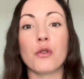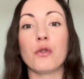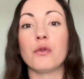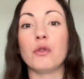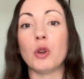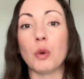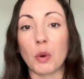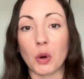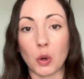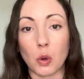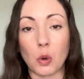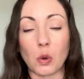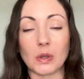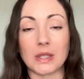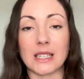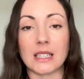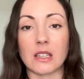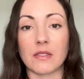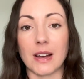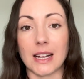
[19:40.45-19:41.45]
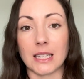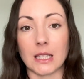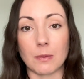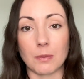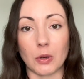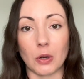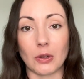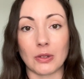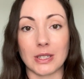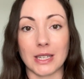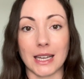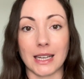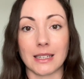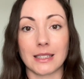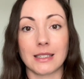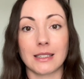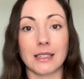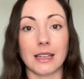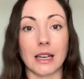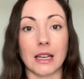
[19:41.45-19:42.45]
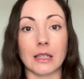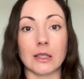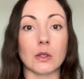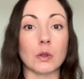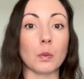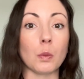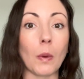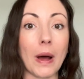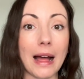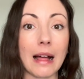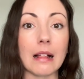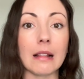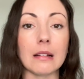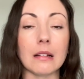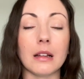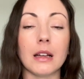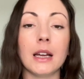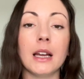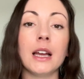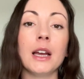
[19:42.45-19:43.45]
fewer courses of antibiotics as well.